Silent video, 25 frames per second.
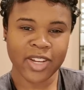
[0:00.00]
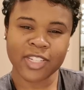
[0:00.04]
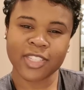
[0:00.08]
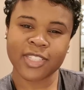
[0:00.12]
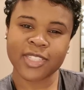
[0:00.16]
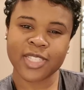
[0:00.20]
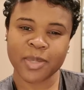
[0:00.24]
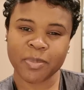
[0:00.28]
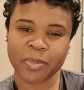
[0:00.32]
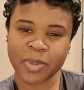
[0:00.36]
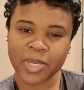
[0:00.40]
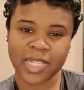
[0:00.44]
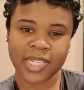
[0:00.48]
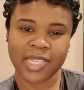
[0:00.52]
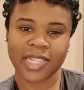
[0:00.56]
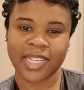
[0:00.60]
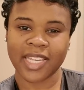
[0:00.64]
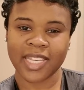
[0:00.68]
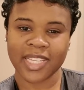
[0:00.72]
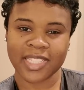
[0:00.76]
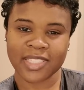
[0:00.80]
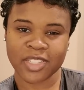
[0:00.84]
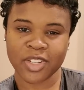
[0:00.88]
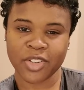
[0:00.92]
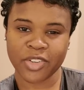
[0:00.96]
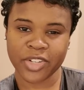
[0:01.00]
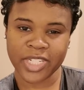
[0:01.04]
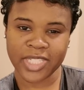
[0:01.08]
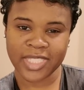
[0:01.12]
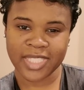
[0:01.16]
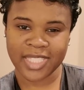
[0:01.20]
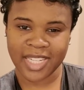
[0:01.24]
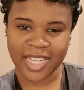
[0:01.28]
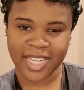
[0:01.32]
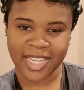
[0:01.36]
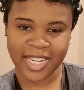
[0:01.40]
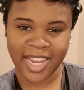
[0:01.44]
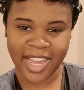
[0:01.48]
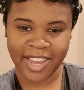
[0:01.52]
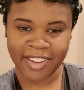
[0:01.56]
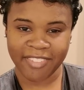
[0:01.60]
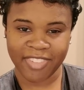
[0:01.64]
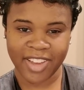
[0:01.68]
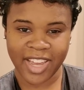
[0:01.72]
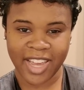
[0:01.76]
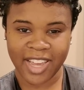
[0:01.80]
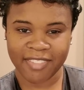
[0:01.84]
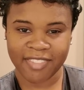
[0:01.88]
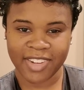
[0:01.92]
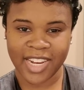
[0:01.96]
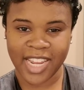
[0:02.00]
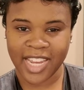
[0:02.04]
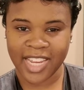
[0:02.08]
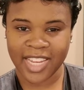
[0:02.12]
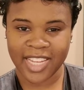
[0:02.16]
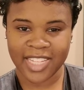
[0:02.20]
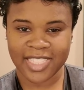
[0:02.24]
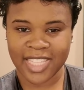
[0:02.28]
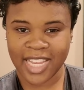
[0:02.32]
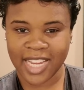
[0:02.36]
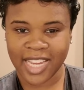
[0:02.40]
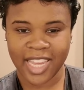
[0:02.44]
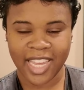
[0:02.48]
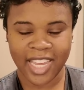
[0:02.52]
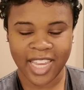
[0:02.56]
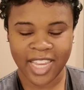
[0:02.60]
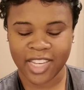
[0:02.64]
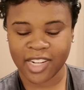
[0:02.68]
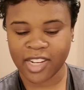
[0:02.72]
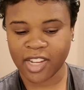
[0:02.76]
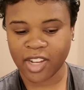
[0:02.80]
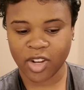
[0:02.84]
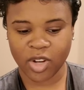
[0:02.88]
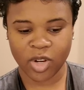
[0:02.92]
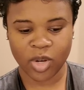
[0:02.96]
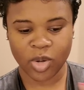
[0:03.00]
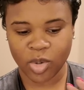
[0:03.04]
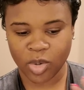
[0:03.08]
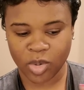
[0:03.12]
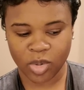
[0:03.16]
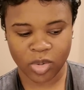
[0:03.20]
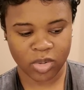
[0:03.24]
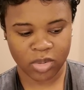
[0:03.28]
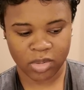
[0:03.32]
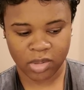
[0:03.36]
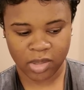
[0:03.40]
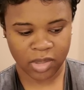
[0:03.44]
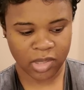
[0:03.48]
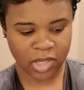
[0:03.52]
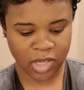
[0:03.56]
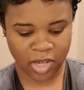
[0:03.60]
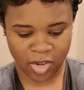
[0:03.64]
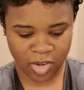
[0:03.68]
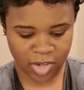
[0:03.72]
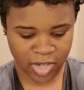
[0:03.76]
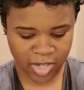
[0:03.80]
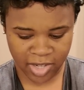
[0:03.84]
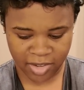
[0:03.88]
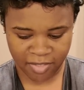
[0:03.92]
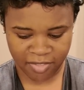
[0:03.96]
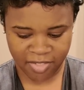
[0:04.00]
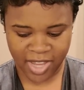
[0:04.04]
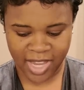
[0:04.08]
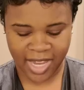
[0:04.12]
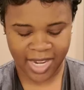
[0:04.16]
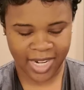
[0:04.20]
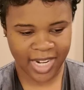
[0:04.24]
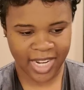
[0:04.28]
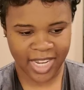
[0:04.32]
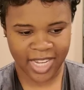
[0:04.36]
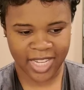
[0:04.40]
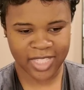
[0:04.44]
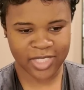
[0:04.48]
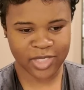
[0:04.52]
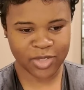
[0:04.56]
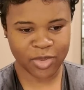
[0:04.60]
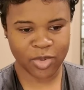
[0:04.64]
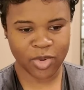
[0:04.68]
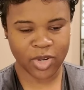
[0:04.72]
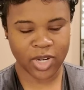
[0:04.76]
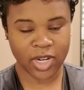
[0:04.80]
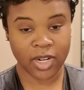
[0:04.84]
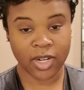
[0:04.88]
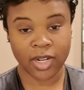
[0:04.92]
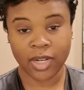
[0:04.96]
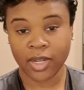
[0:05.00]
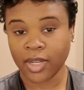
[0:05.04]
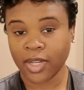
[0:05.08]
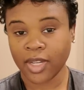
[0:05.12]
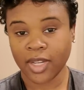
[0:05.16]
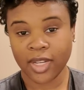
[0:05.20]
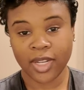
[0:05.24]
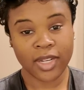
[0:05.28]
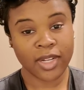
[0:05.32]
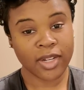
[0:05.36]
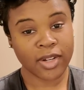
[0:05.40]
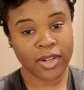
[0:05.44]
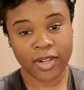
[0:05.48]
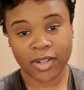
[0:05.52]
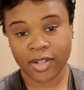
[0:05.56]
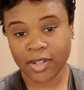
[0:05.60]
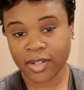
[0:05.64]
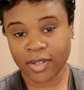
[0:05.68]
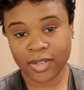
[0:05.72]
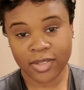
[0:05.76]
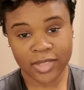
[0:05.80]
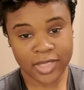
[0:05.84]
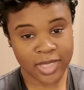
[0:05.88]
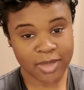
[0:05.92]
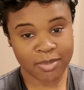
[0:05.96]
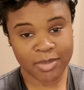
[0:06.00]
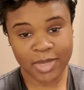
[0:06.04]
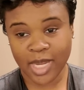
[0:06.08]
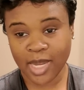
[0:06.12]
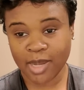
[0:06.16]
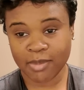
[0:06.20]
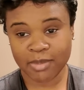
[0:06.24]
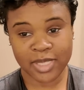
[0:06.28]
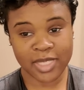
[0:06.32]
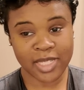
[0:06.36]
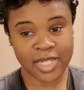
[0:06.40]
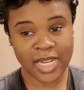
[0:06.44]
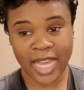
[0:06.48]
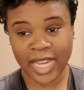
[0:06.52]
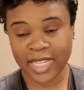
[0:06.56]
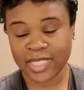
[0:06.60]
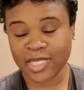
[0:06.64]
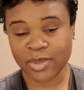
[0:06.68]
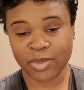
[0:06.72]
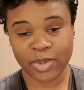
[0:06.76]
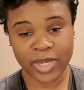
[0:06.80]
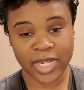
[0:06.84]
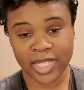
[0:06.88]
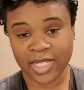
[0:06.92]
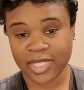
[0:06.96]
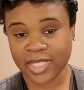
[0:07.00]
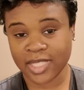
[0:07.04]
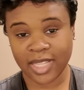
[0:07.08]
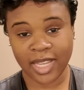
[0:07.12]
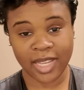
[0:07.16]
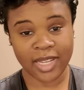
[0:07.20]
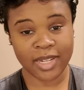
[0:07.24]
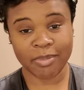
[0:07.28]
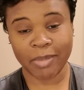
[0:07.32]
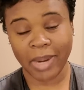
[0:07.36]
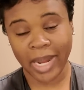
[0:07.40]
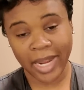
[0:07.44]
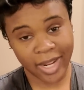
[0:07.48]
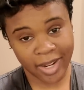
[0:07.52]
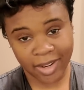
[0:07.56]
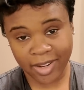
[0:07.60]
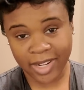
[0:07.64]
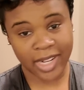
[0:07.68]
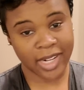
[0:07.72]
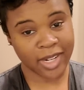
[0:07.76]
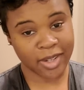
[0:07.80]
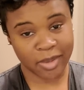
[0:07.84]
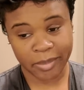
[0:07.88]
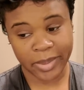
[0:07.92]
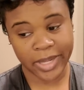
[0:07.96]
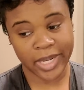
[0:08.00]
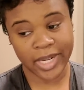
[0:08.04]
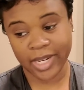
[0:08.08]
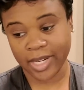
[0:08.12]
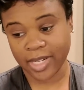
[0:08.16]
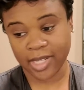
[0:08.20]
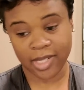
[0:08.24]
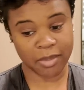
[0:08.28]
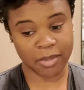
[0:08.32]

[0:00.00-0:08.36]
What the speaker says: typically gets greasy in like 5 days. I can't go longer than 5 days, or girl, sometimes the night sweats. My hair ain't gonna be done